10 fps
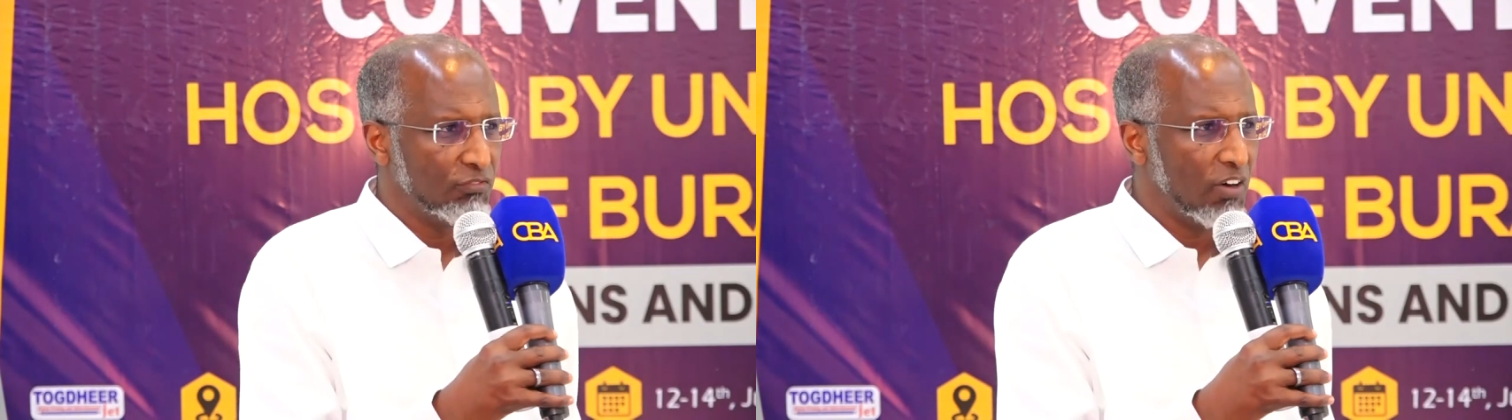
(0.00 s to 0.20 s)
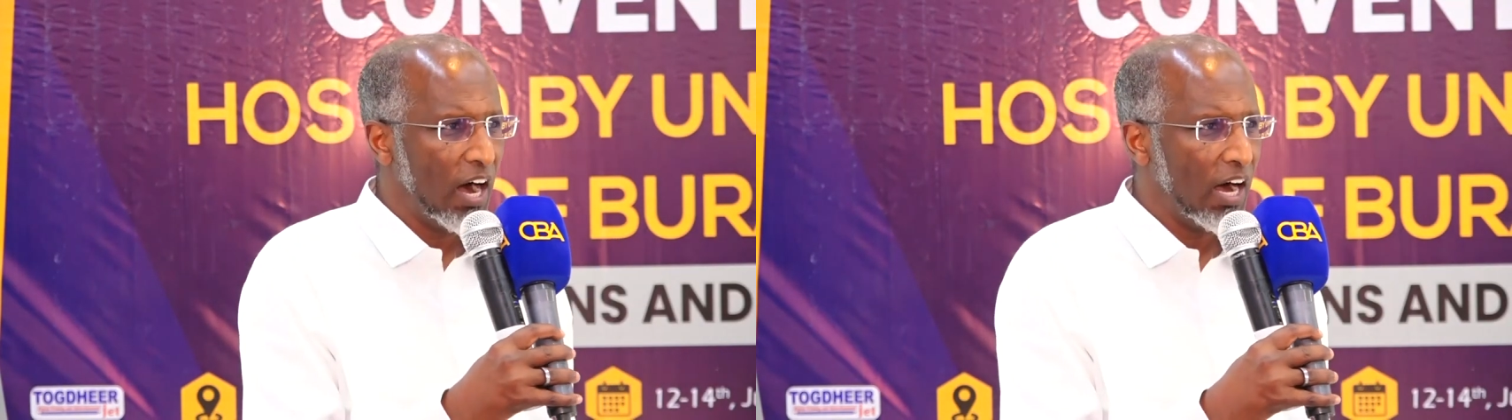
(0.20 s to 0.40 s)

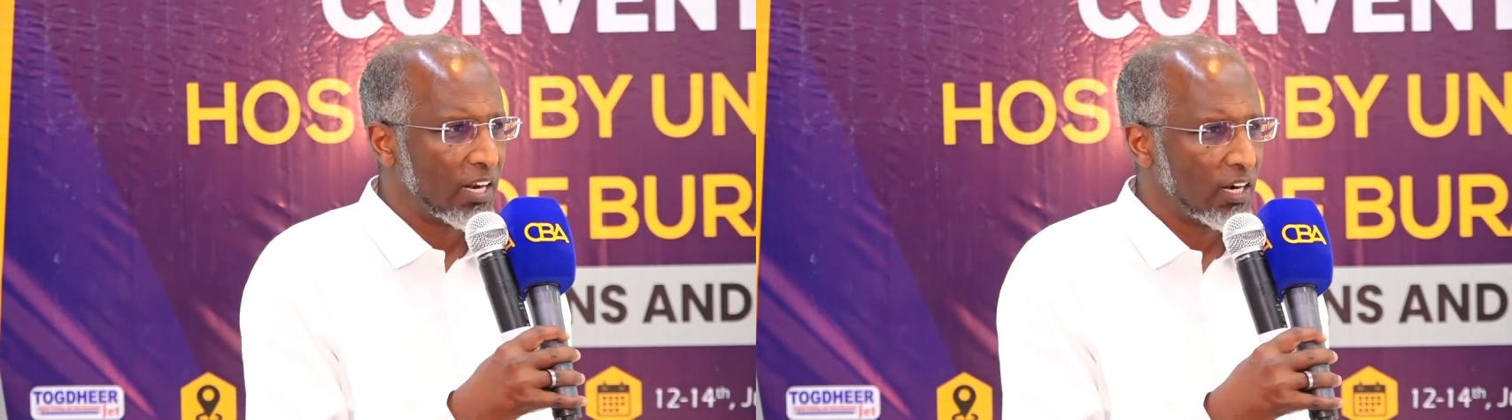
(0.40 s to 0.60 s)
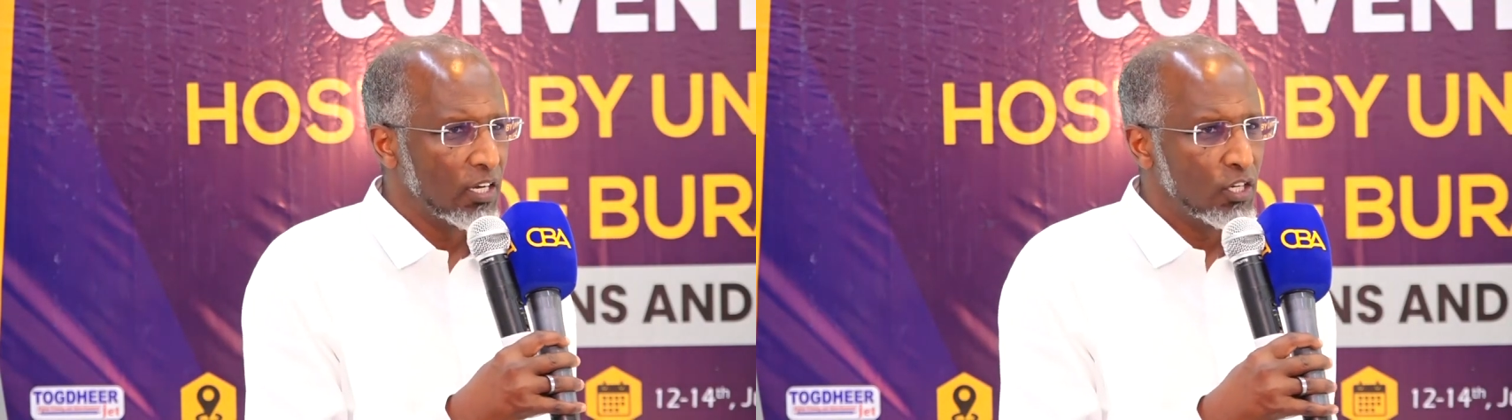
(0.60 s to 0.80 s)

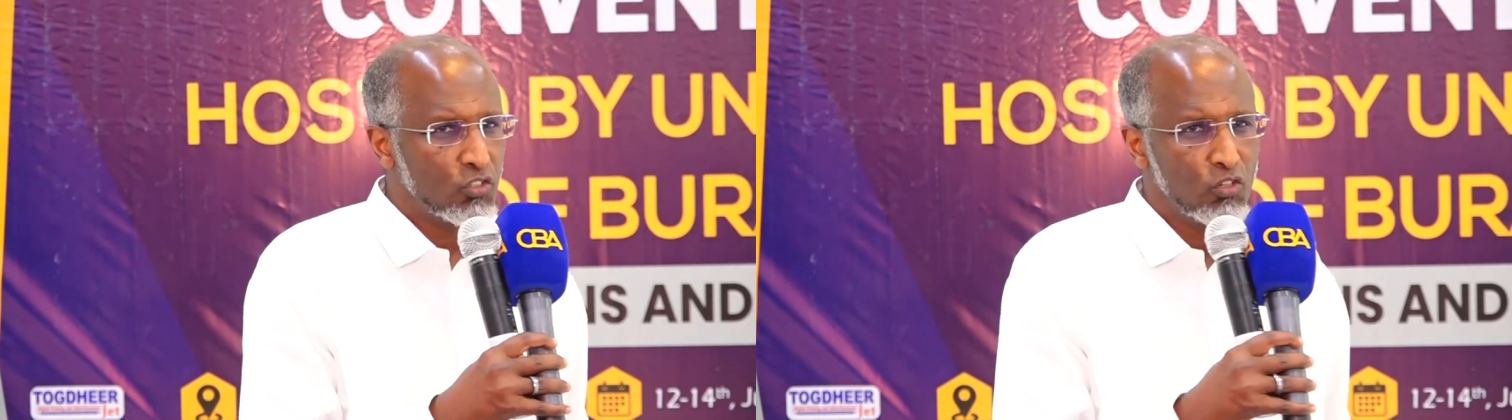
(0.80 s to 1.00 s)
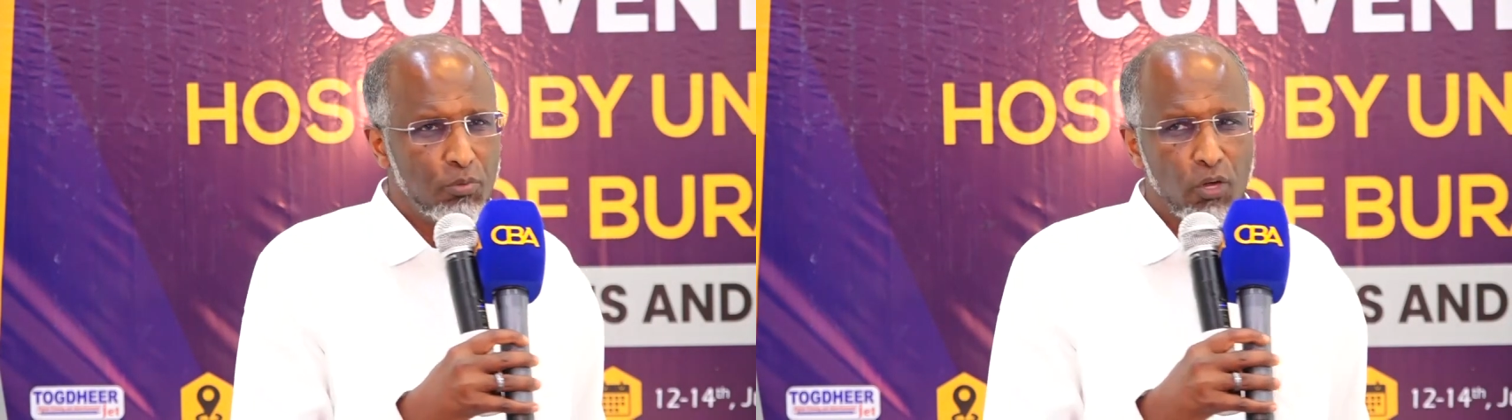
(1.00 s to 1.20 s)
far
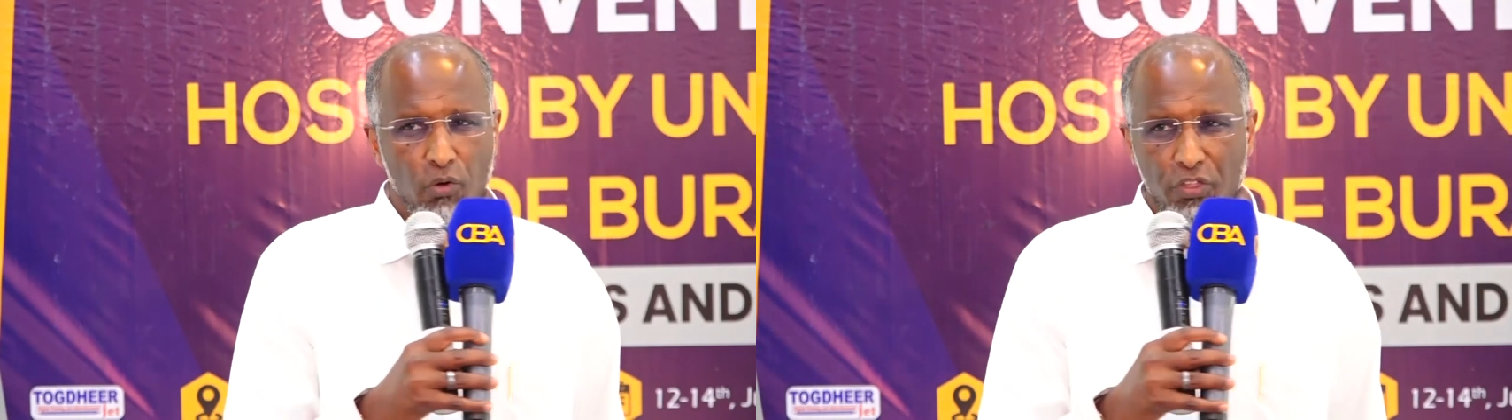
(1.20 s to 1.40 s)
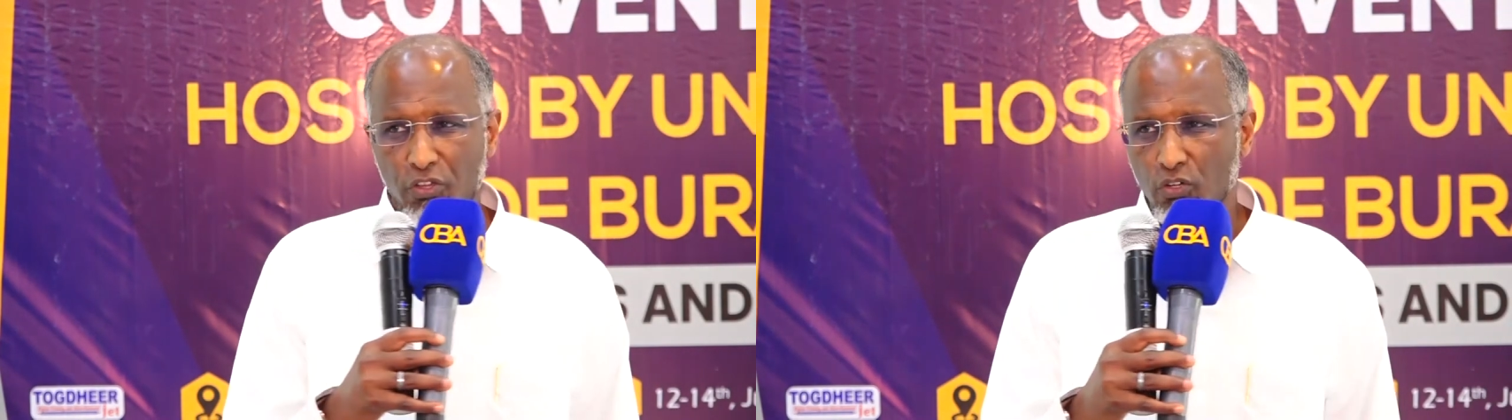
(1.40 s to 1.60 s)
to be
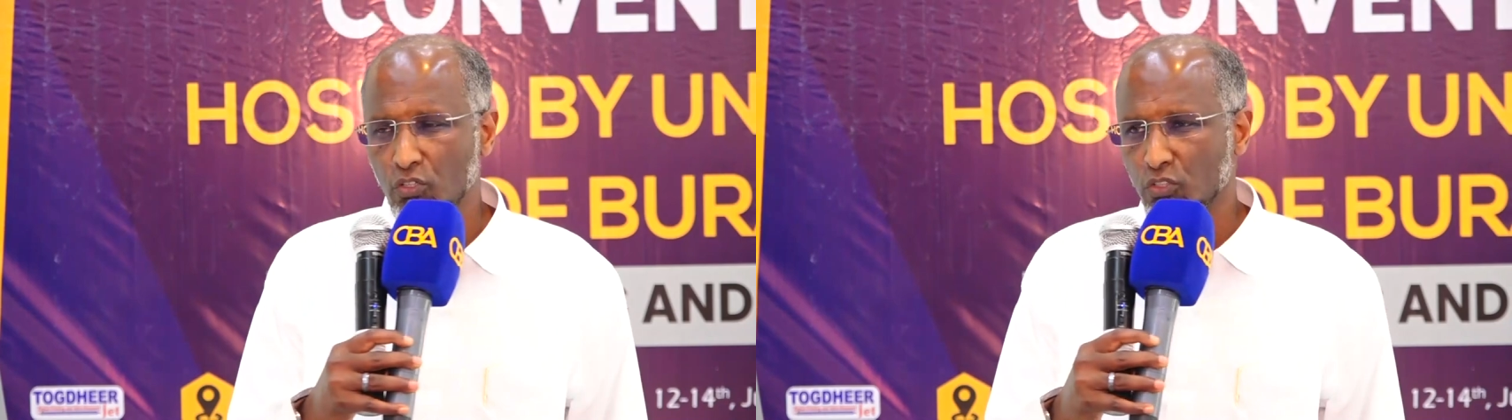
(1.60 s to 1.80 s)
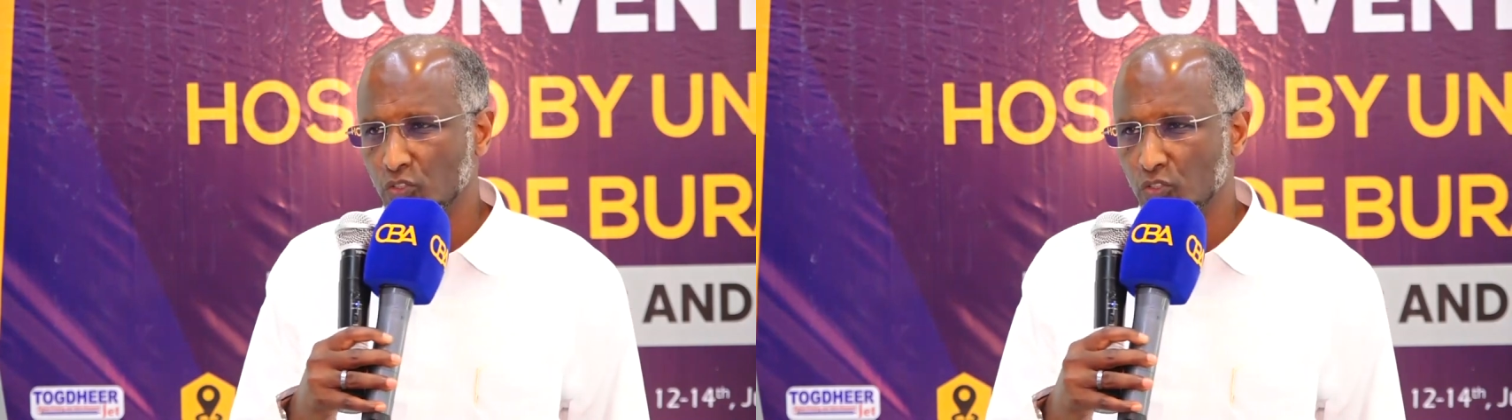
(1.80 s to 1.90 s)
with you